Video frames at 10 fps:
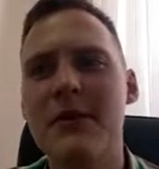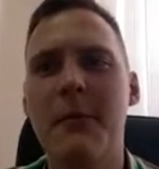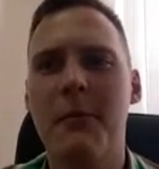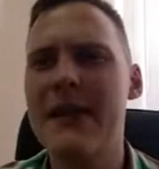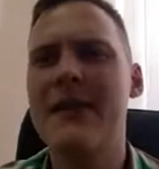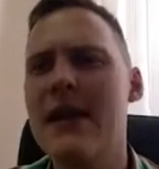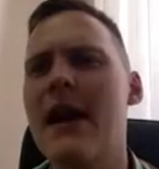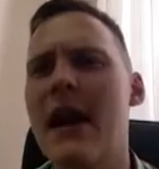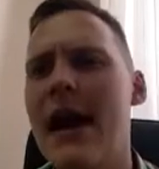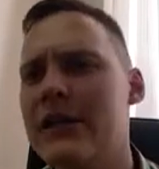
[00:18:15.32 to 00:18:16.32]
but there
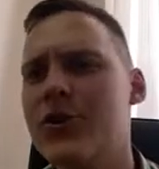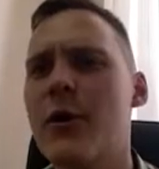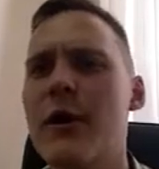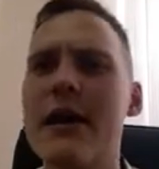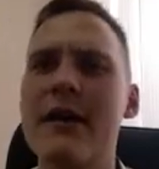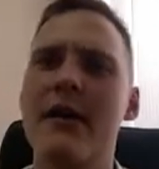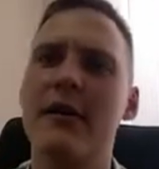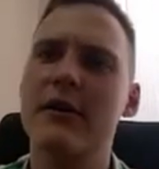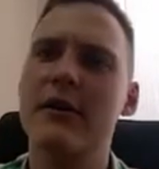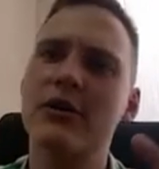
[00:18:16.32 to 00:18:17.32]
are actually
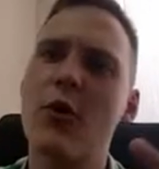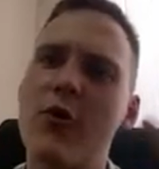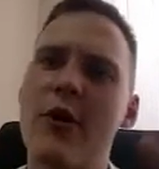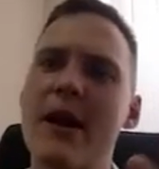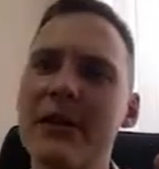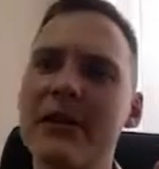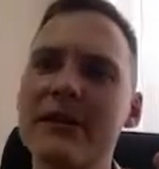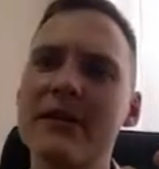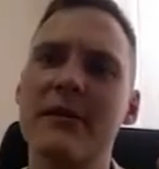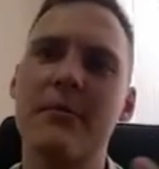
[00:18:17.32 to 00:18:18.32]

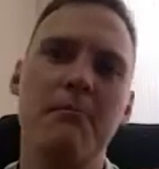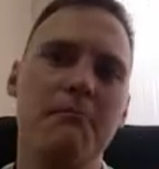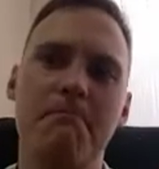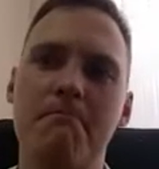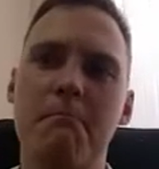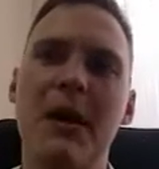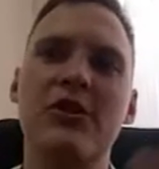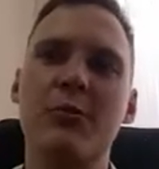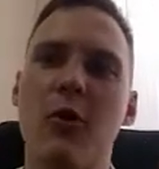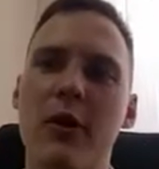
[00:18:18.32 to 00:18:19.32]
Kremlins,
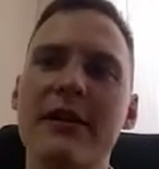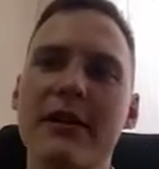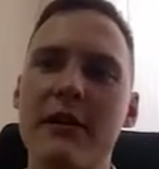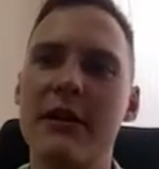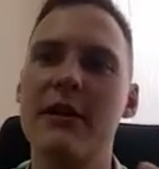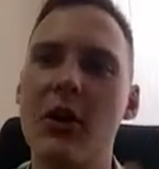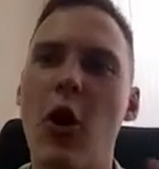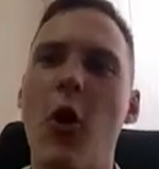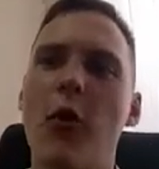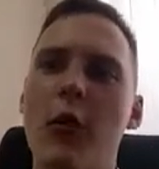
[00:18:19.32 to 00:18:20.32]
much more little in
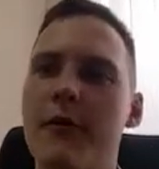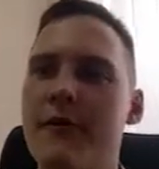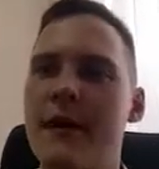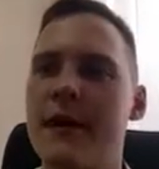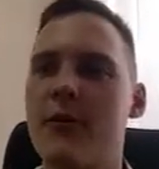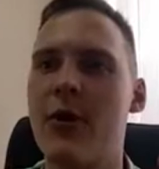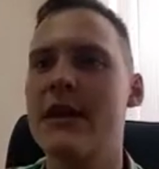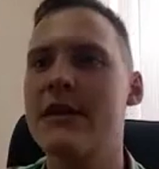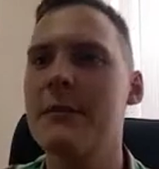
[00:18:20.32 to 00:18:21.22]
all of the great